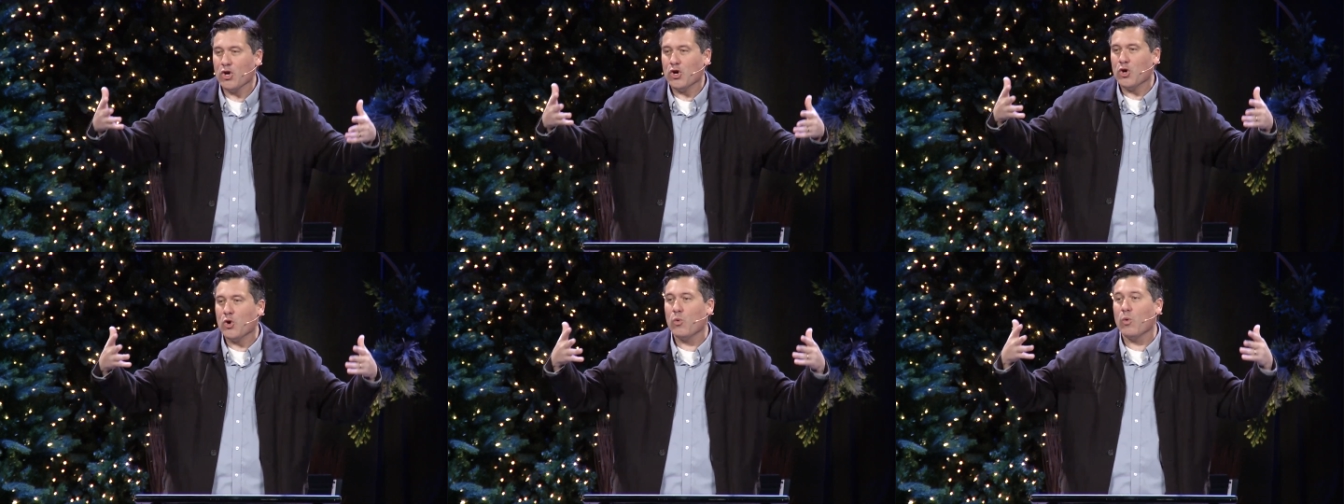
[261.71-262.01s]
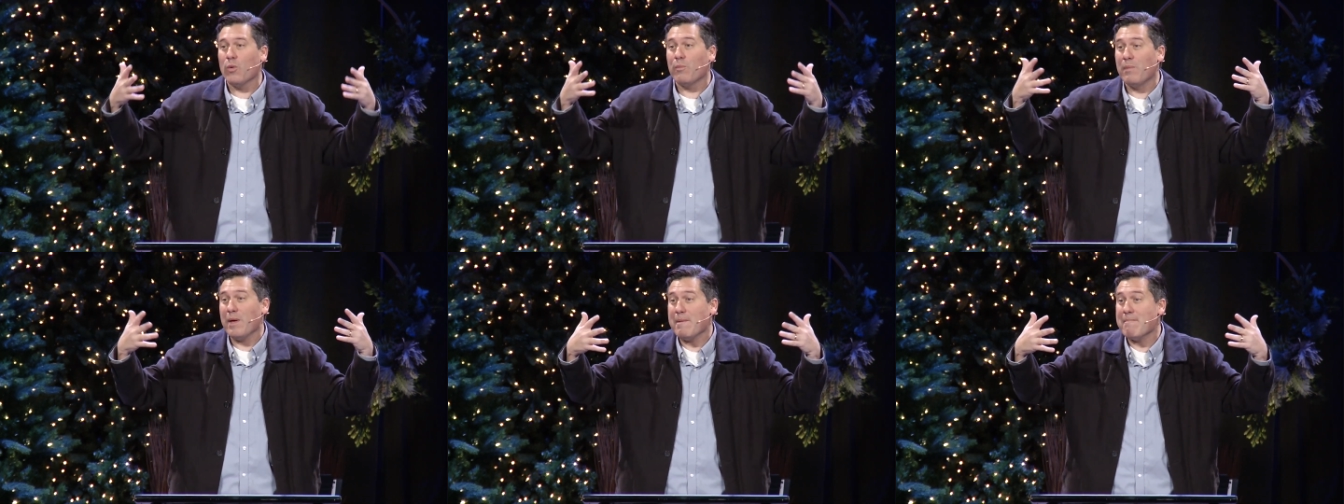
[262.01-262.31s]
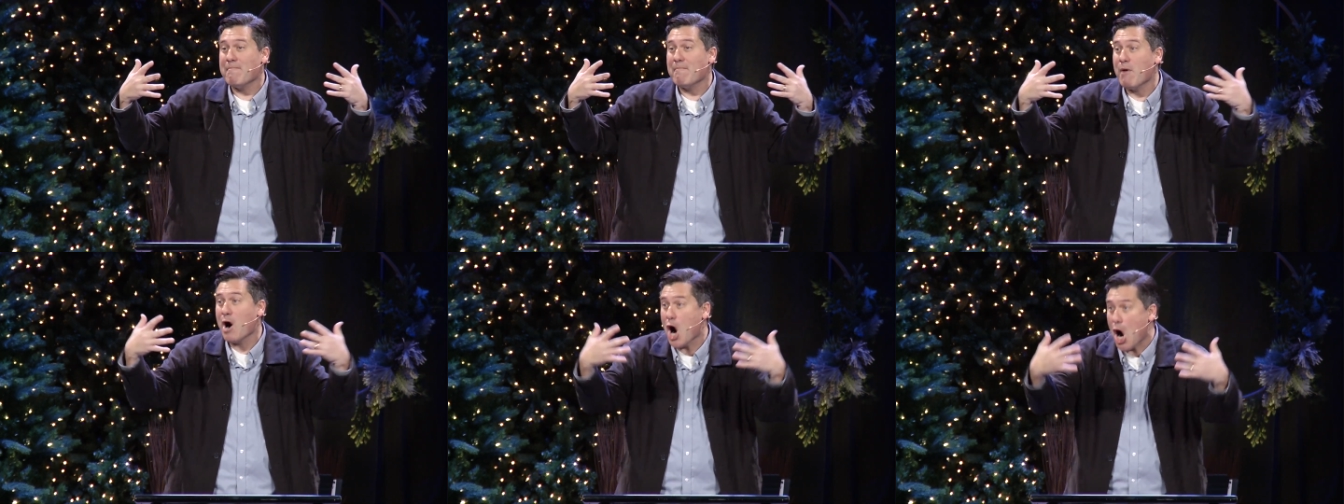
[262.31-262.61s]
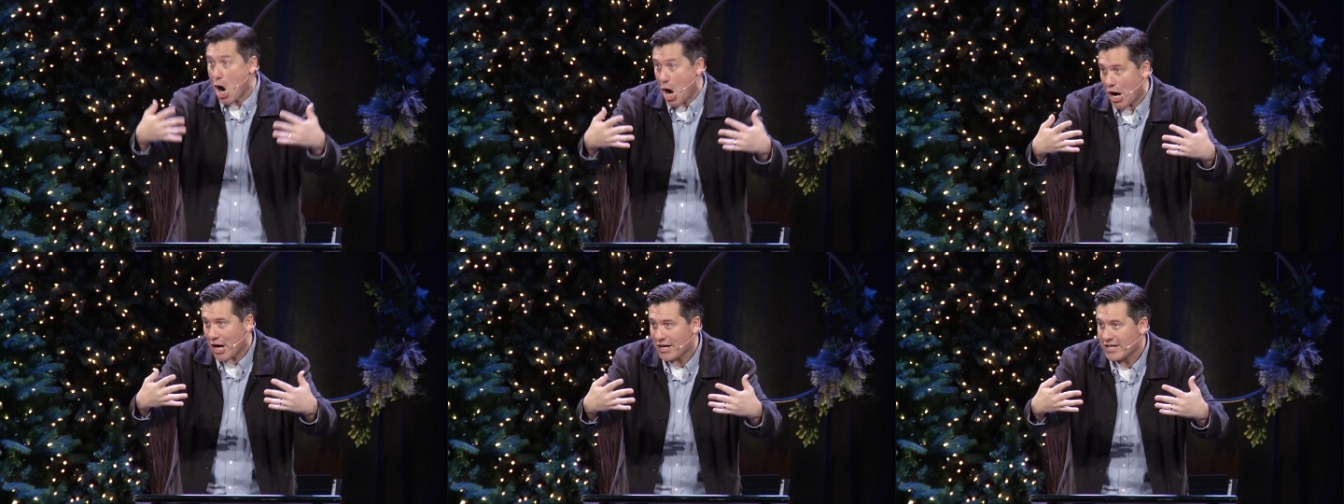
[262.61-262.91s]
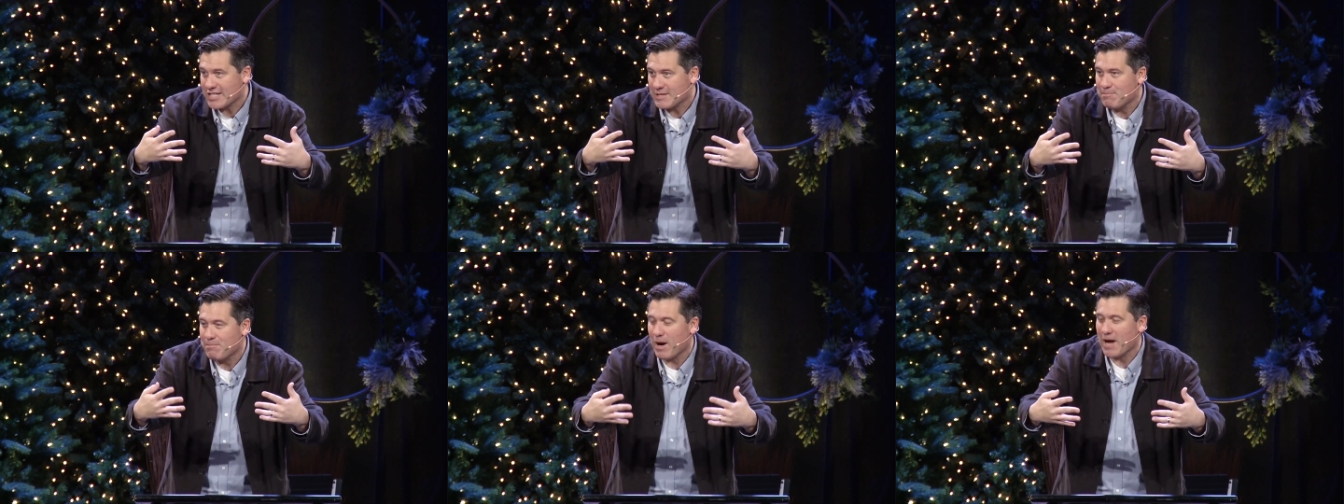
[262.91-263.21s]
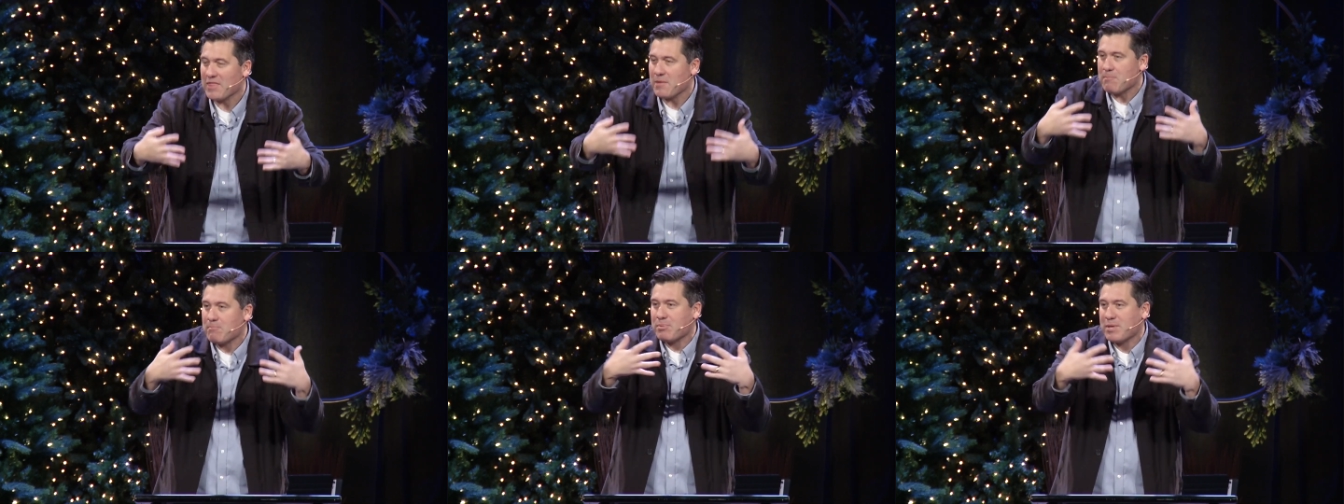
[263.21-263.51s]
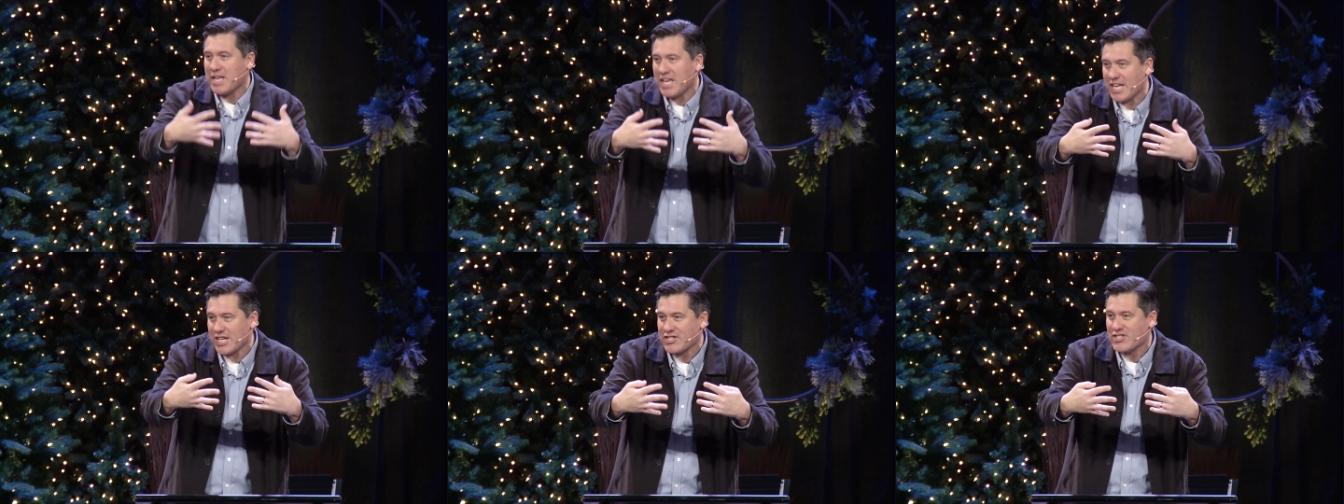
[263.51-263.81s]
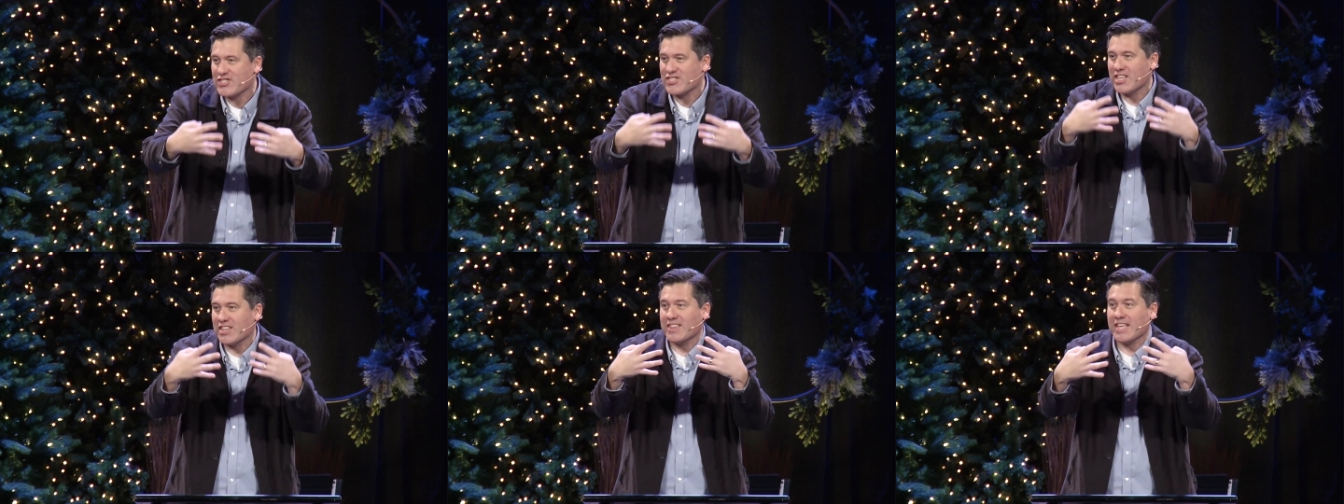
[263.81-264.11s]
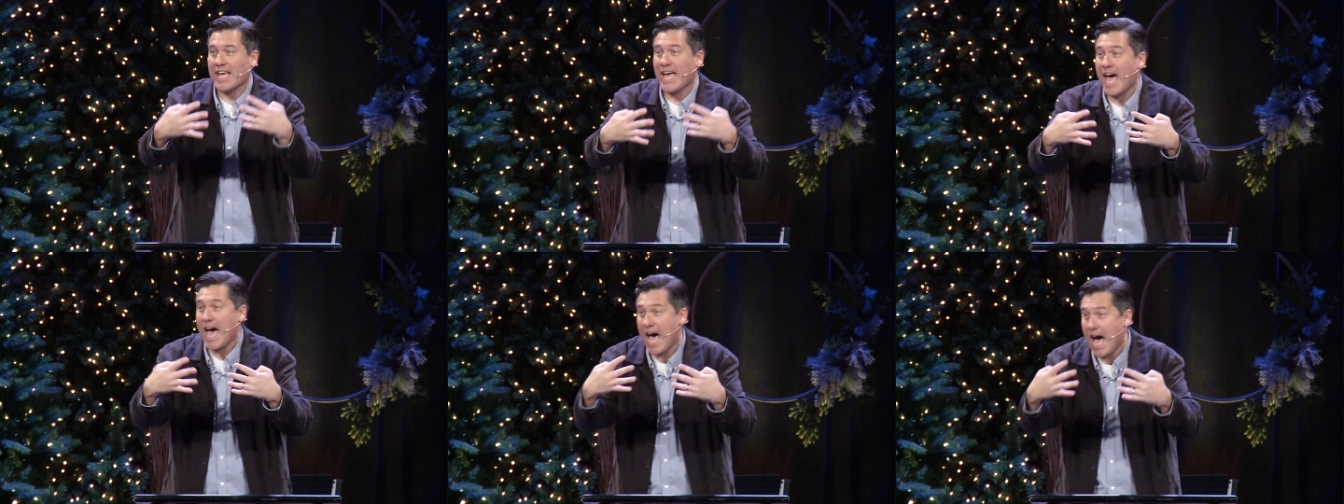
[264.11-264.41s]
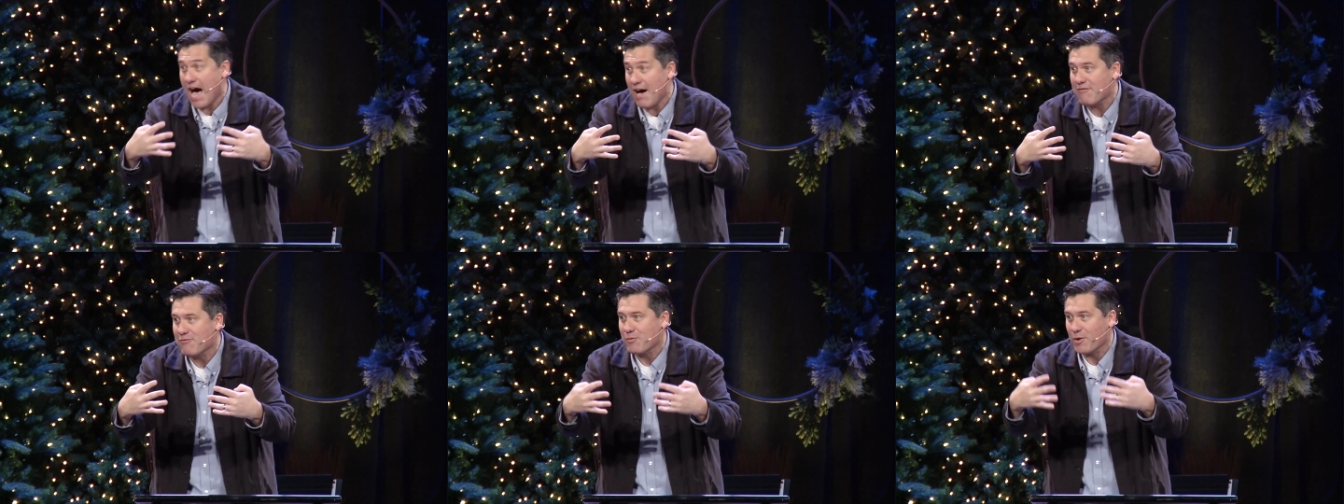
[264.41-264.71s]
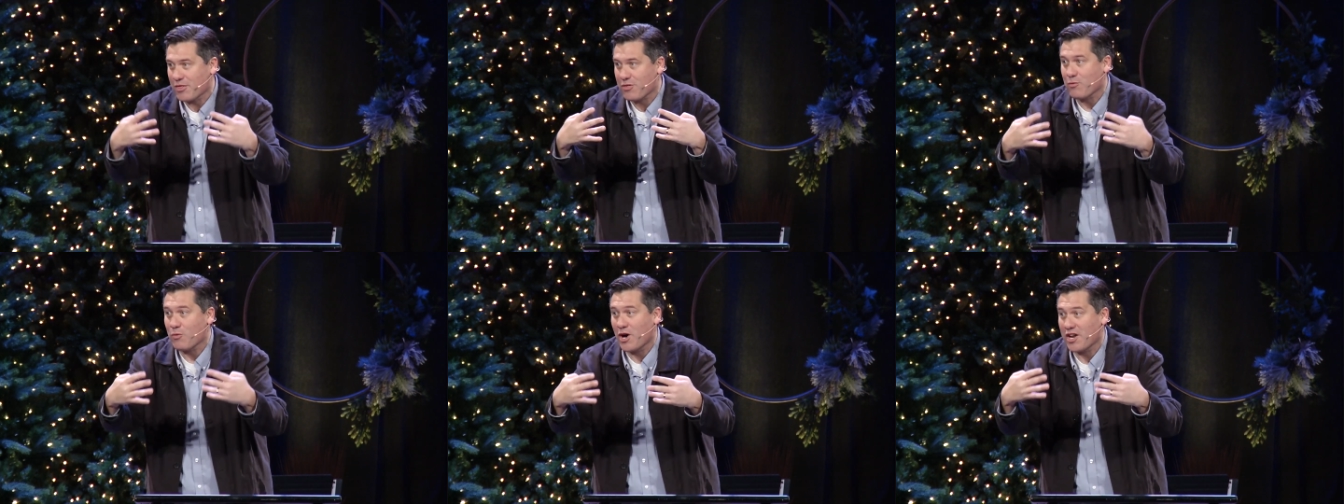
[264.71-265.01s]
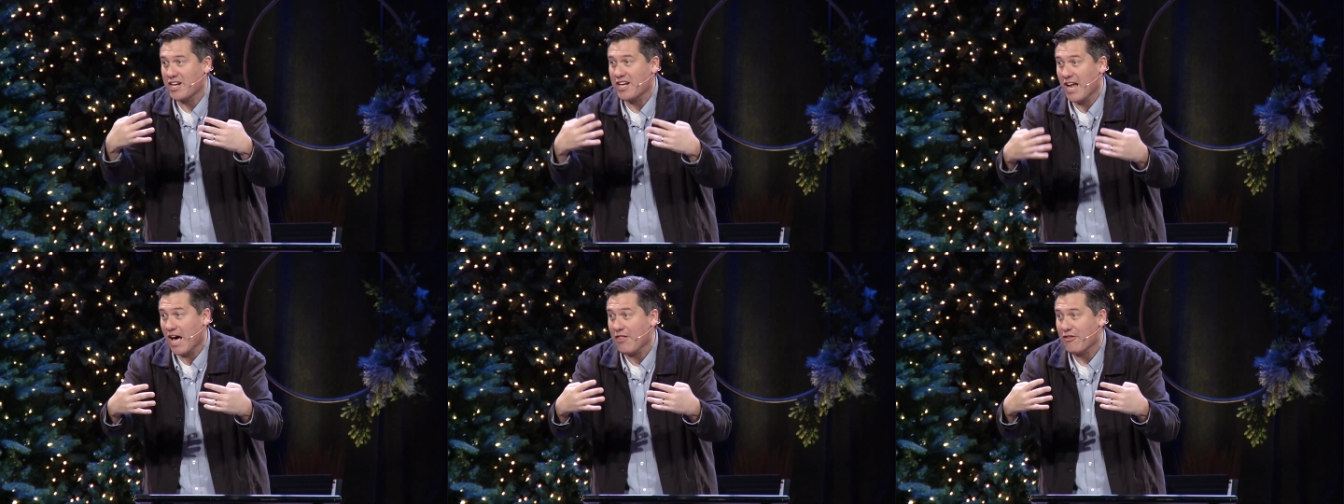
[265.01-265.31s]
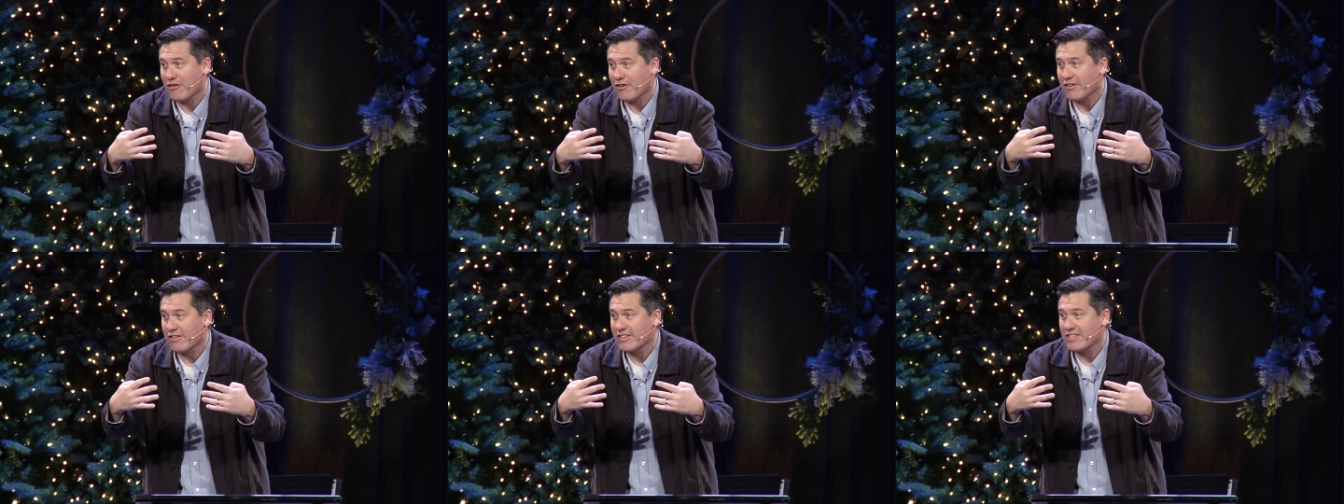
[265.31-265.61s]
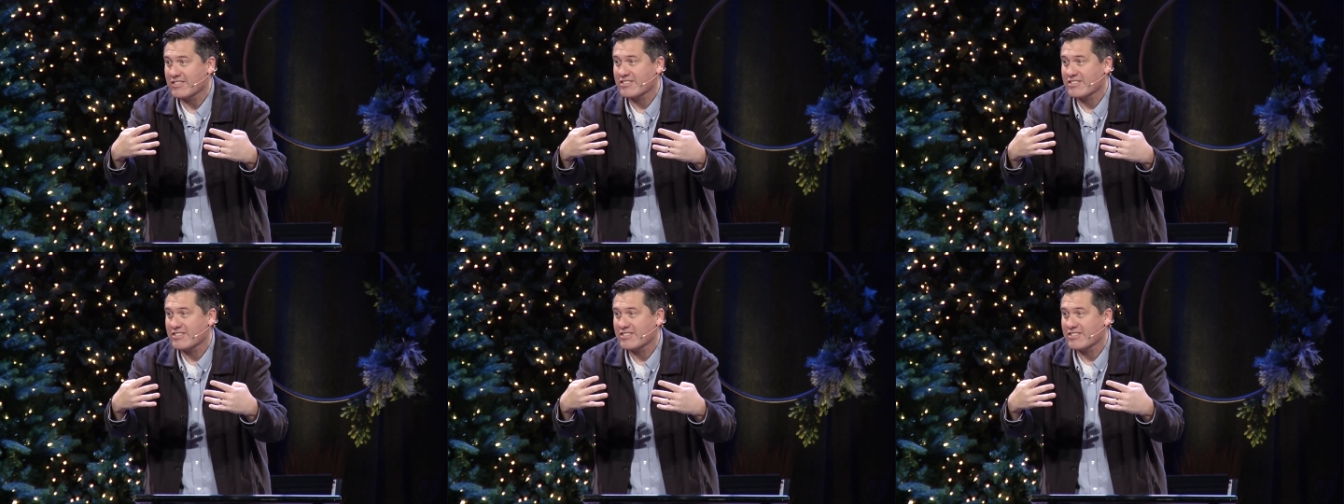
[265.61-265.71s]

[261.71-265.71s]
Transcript: who will be marked by the peace that they have with one another